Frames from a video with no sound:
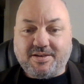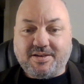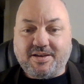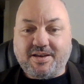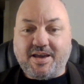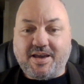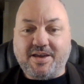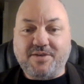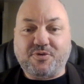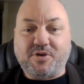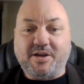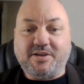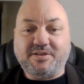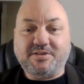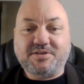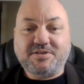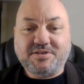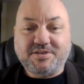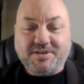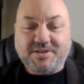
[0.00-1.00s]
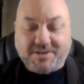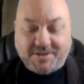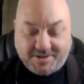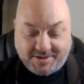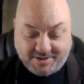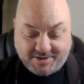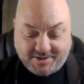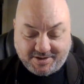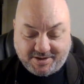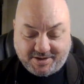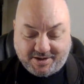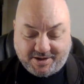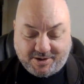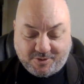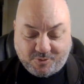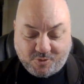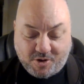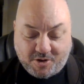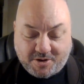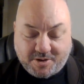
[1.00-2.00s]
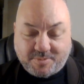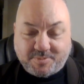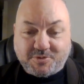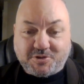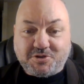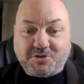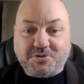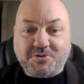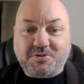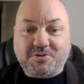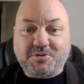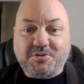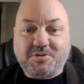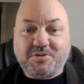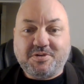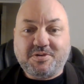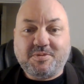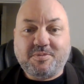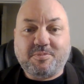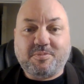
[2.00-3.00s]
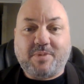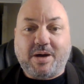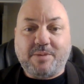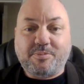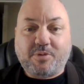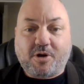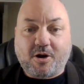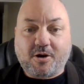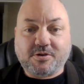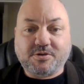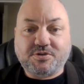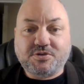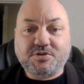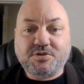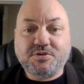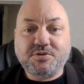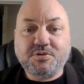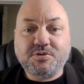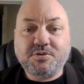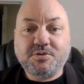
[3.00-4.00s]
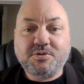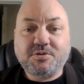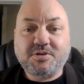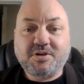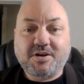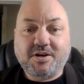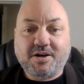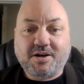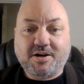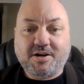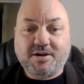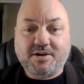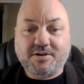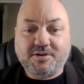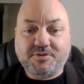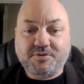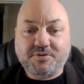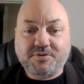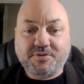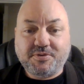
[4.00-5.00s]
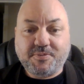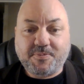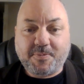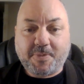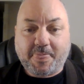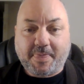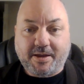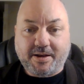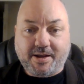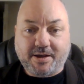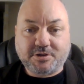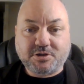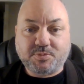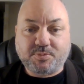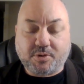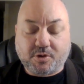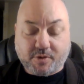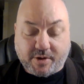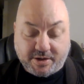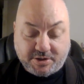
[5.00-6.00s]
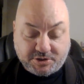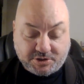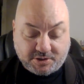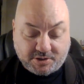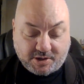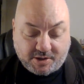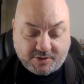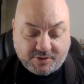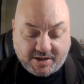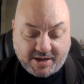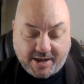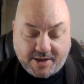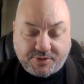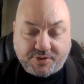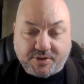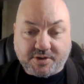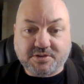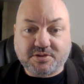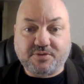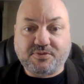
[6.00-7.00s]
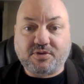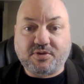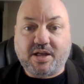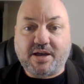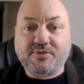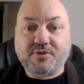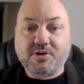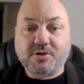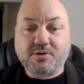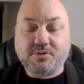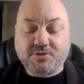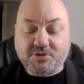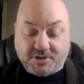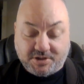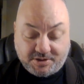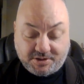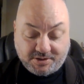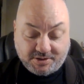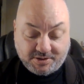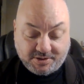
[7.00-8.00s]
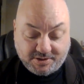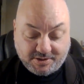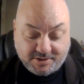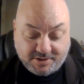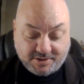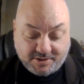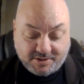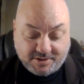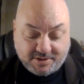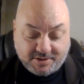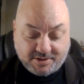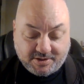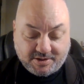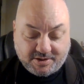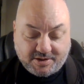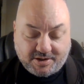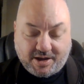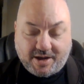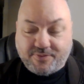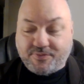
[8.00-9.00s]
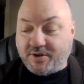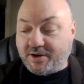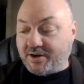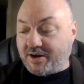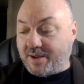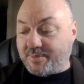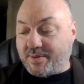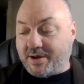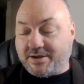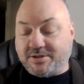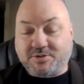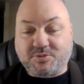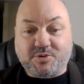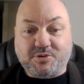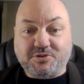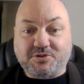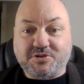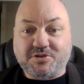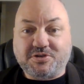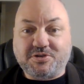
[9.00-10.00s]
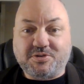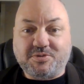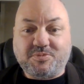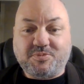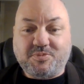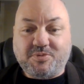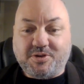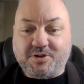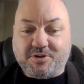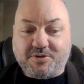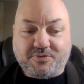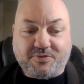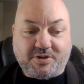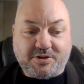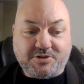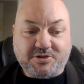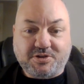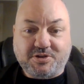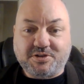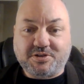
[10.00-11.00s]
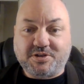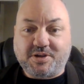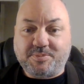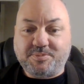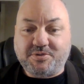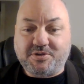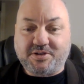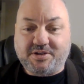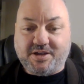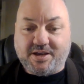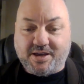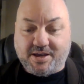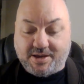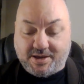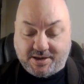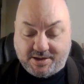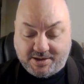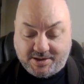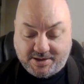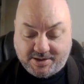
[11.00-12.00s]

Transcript: Hey friends, welcome to my part 2 of an exploration on the ethics of life coaching. I figured I might as well just, finish this up today